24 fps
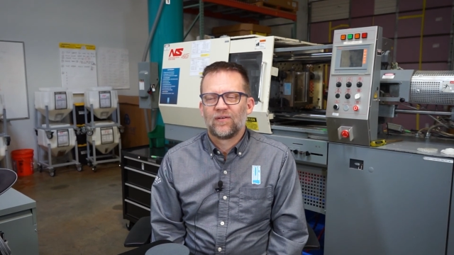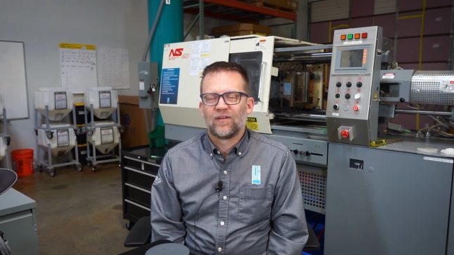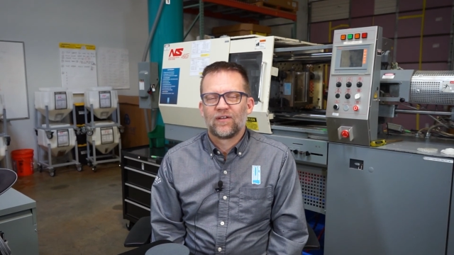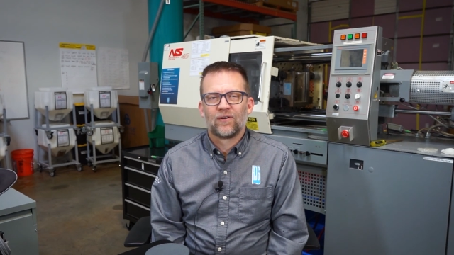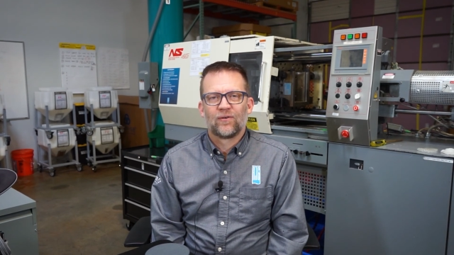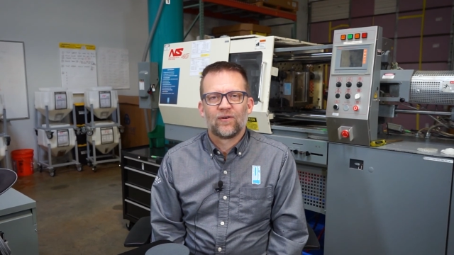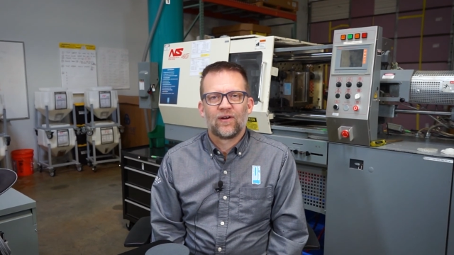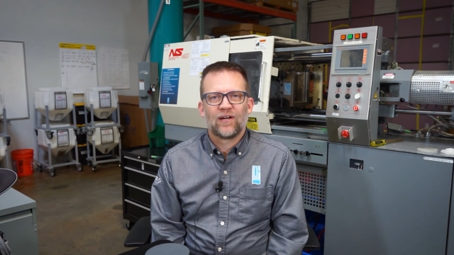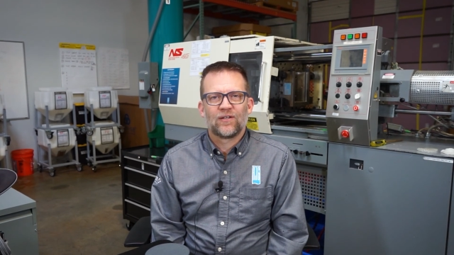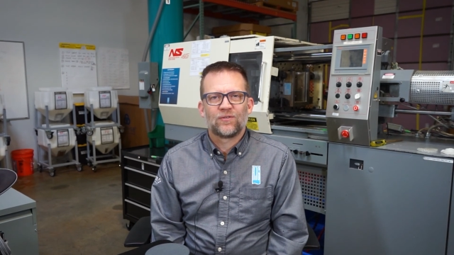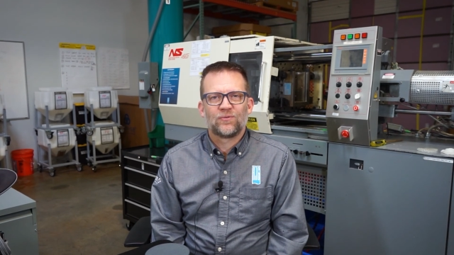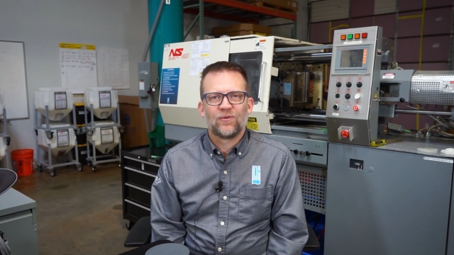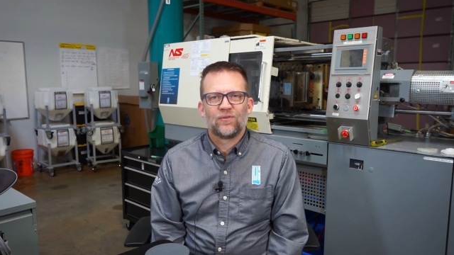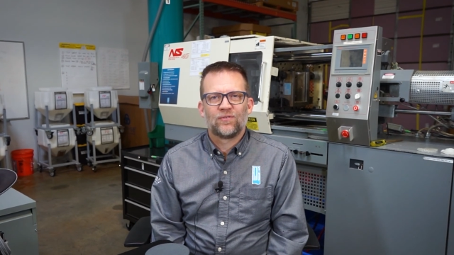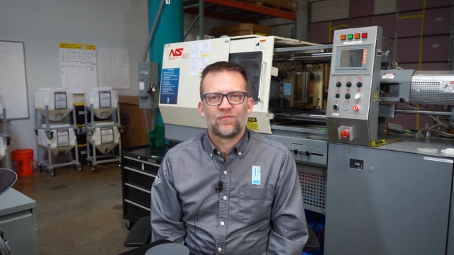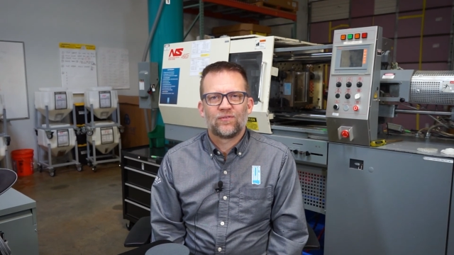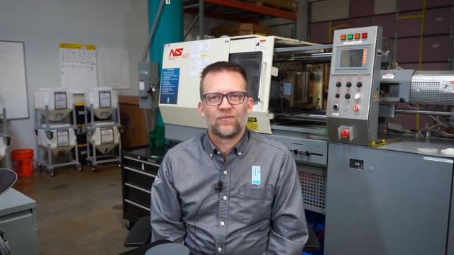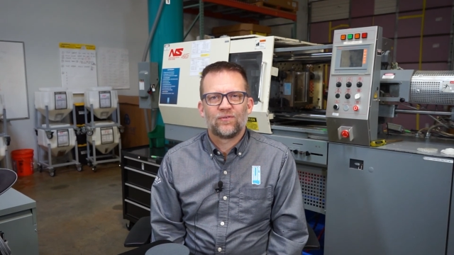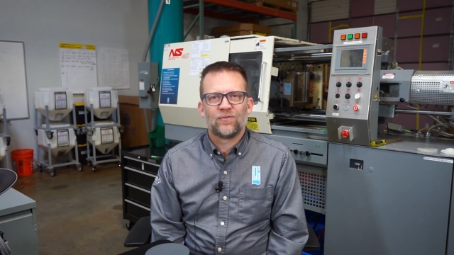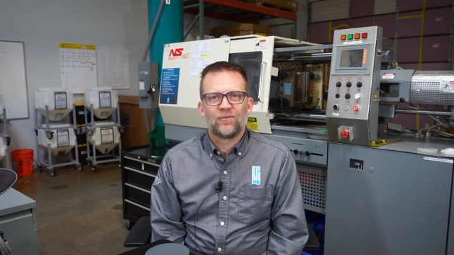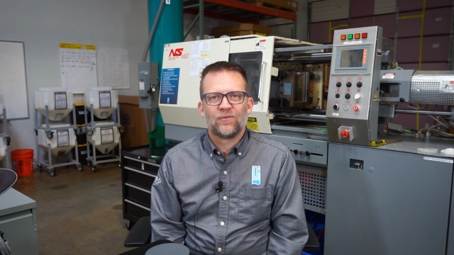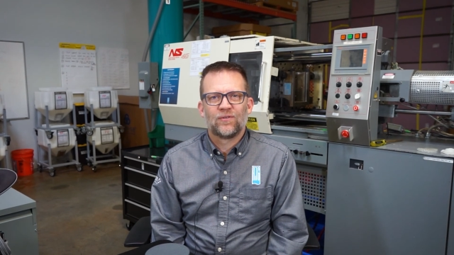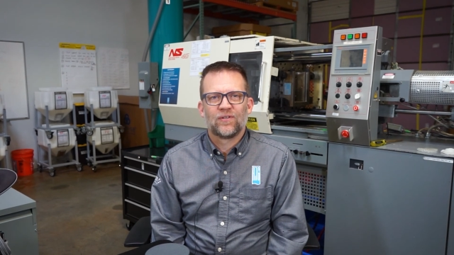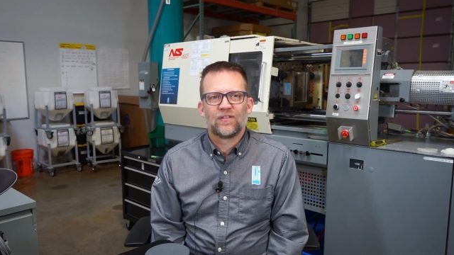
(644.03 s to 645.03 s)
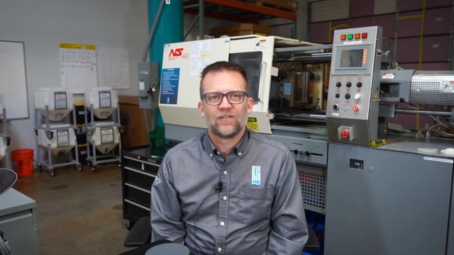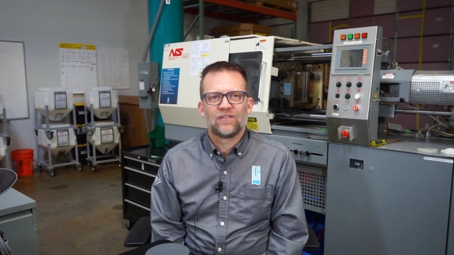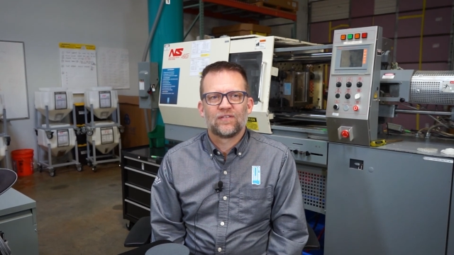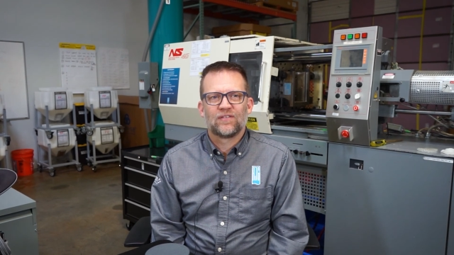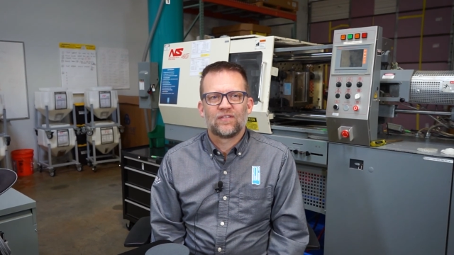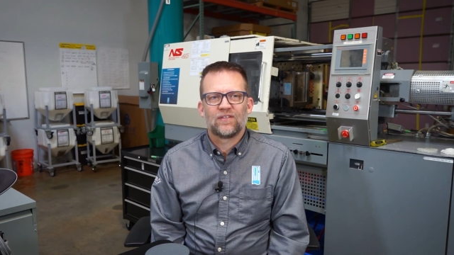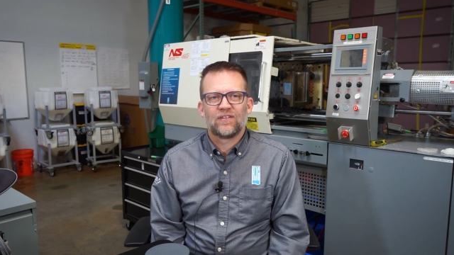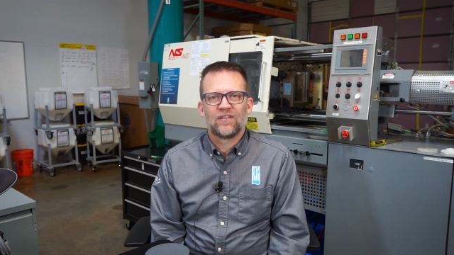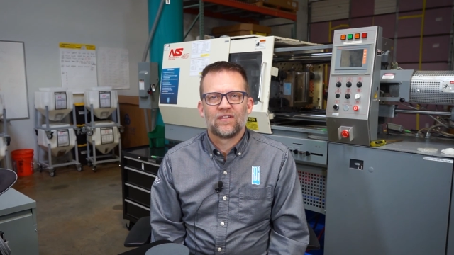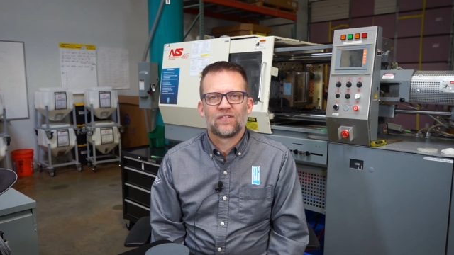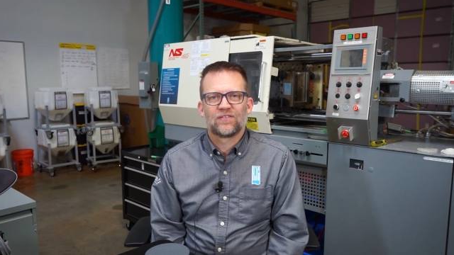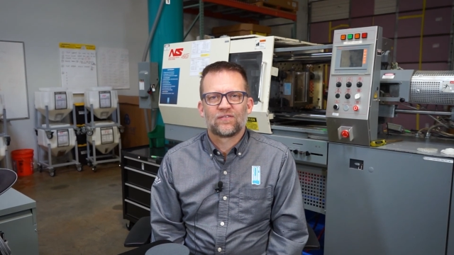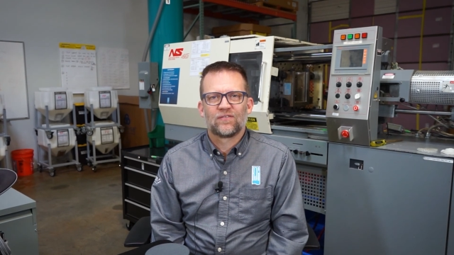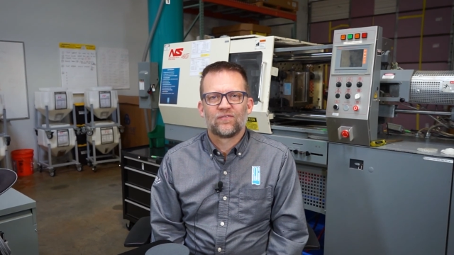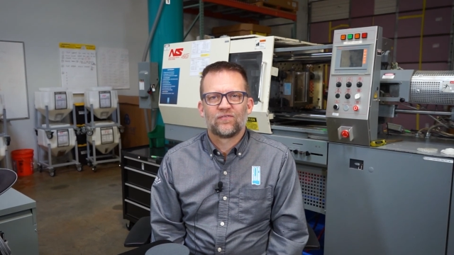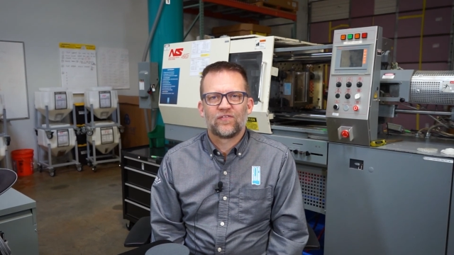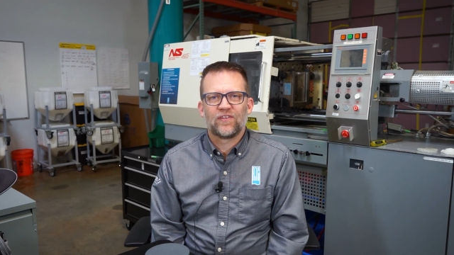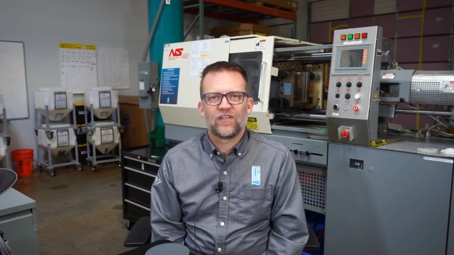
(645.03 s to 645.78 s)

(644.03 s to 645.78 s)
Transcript: interact with you and get some